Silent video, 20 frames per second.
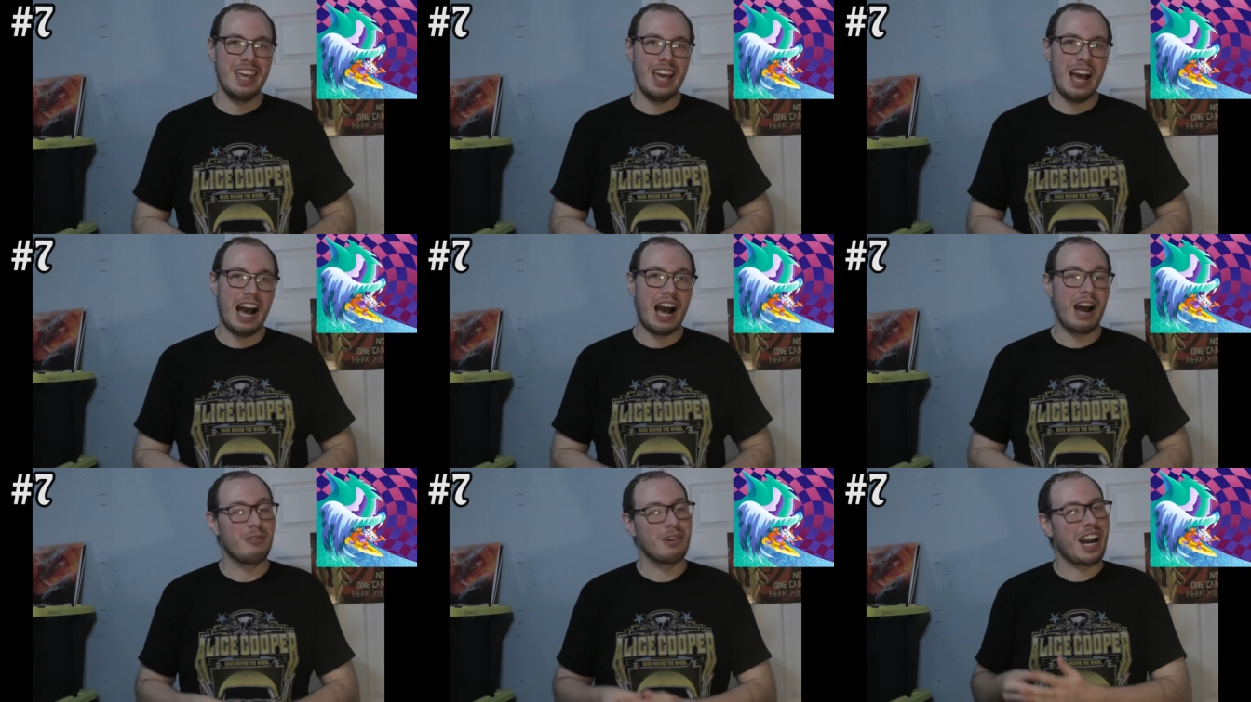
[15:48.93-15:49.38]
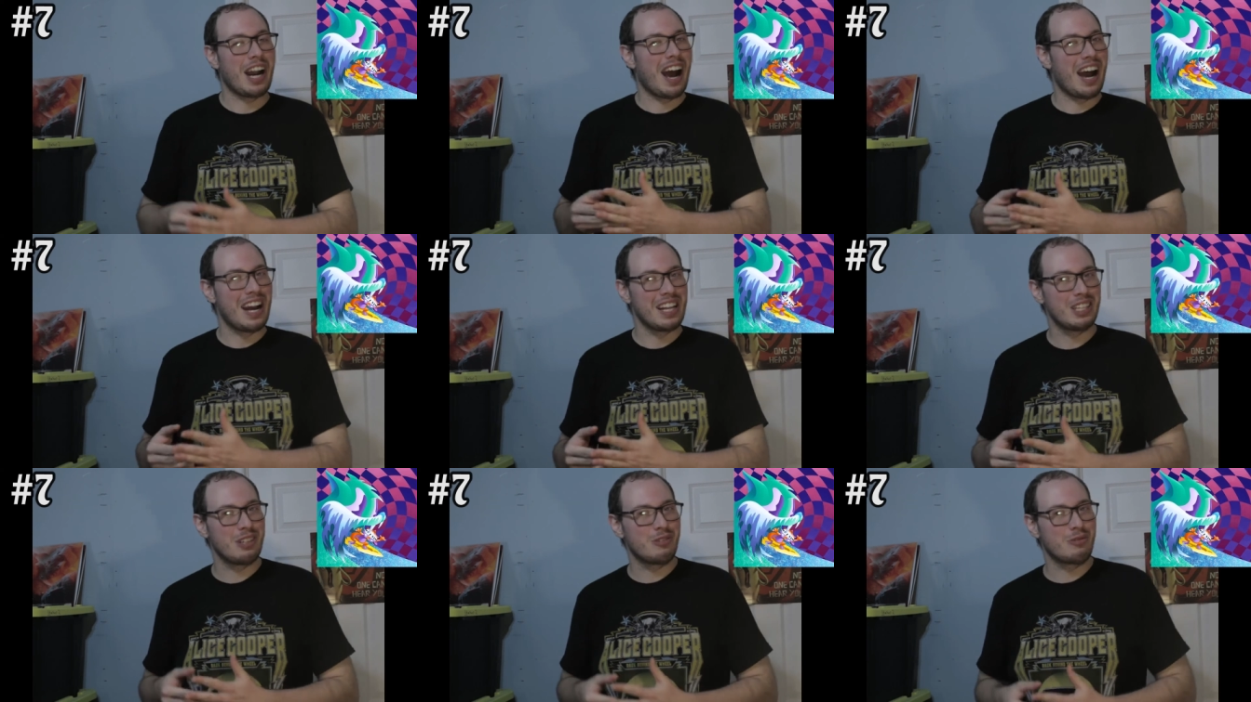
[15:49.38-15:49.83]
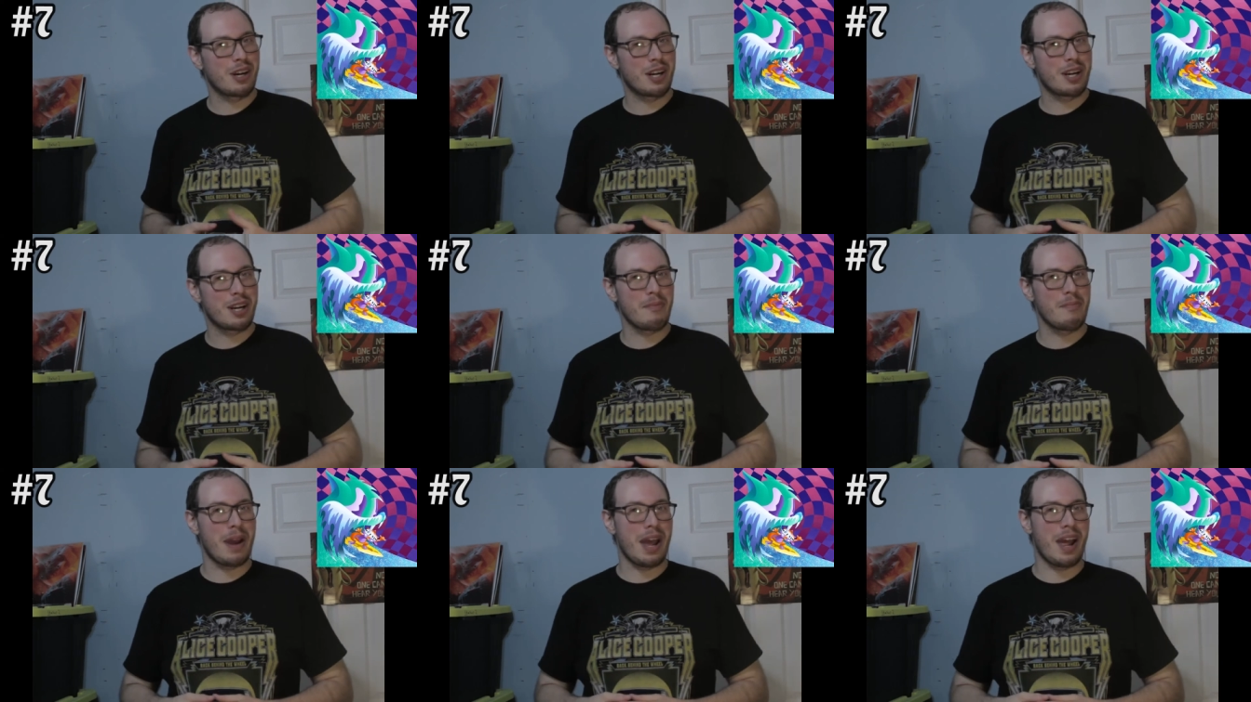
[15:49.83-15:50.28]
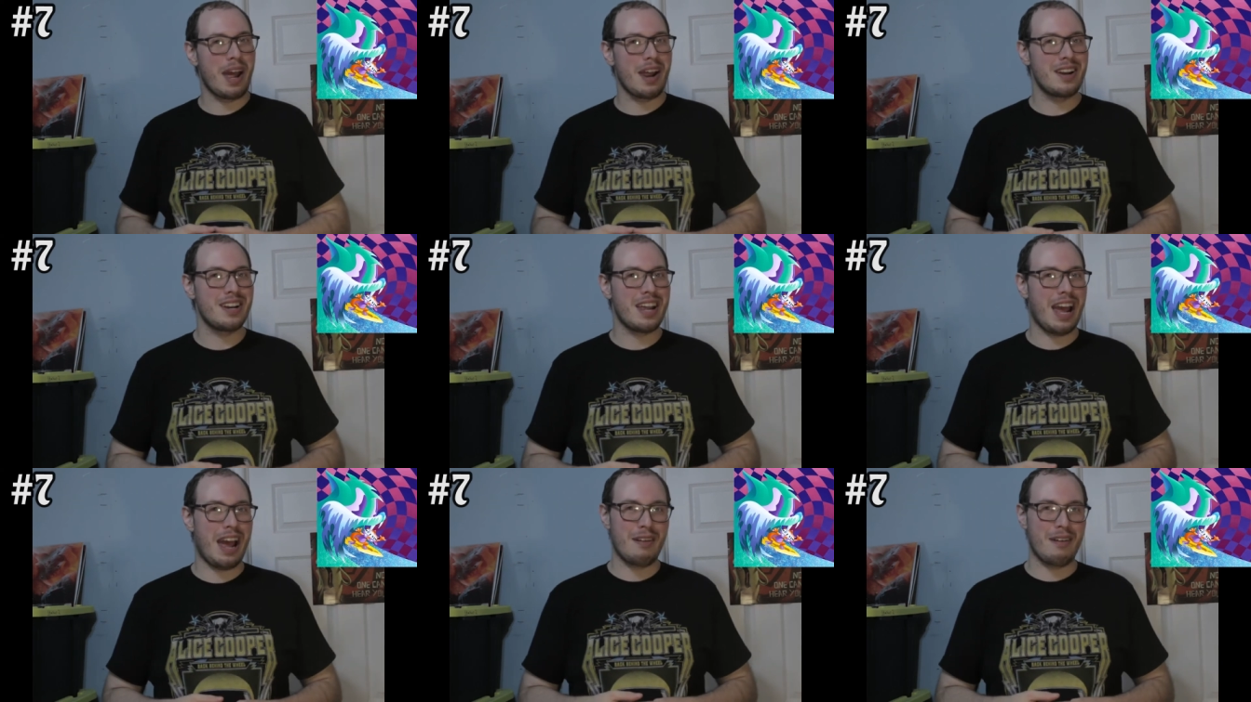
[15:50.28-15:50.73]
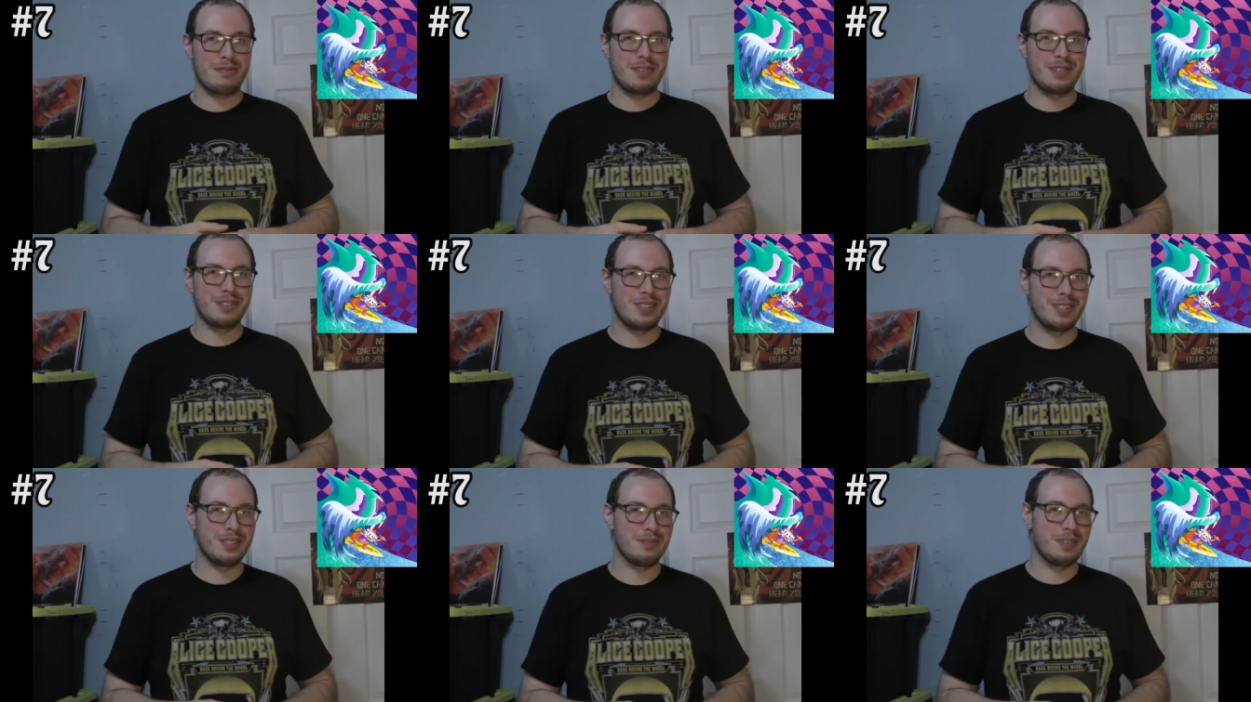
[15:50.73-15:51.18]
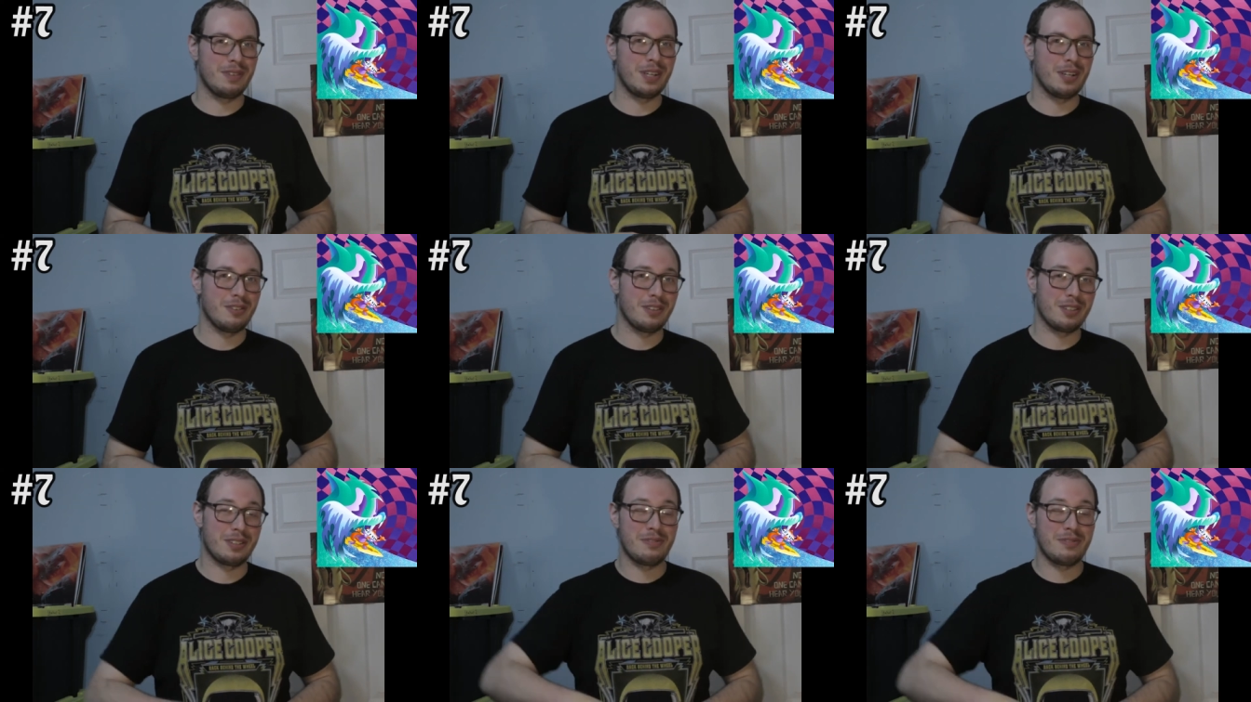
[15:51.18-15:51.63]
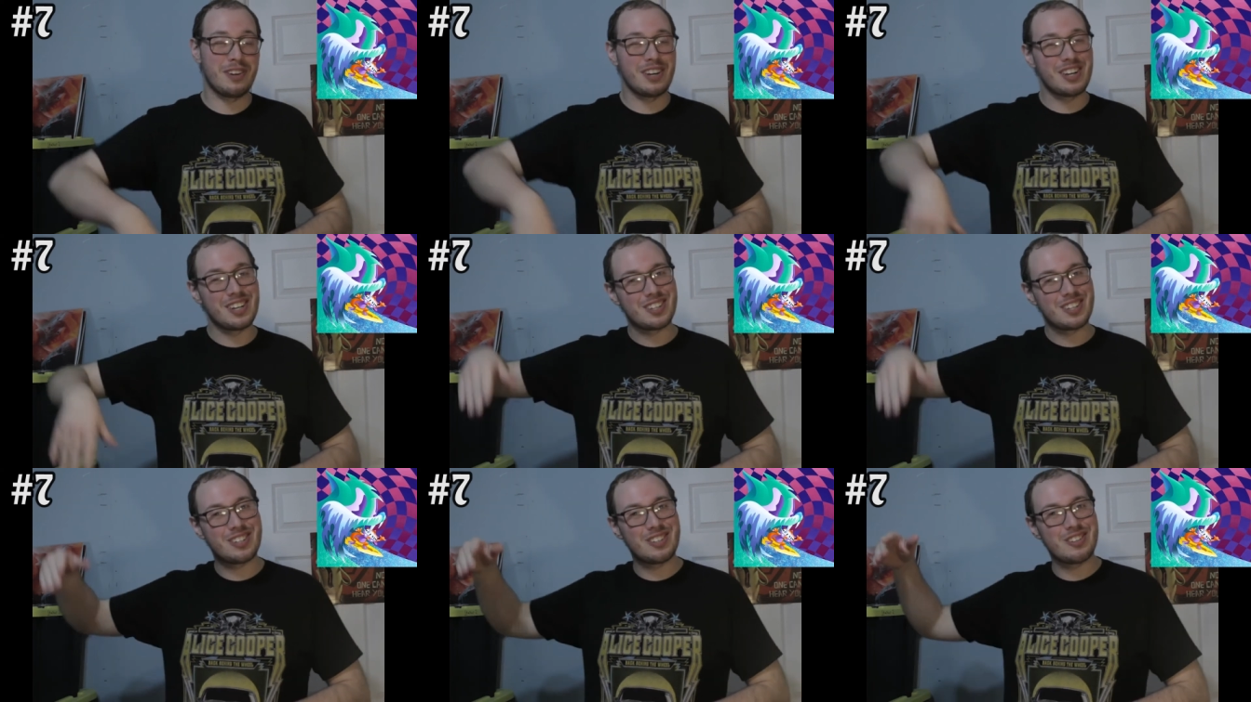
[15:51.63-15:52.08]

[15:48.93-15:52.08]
I would highly recommend, after this video is finished,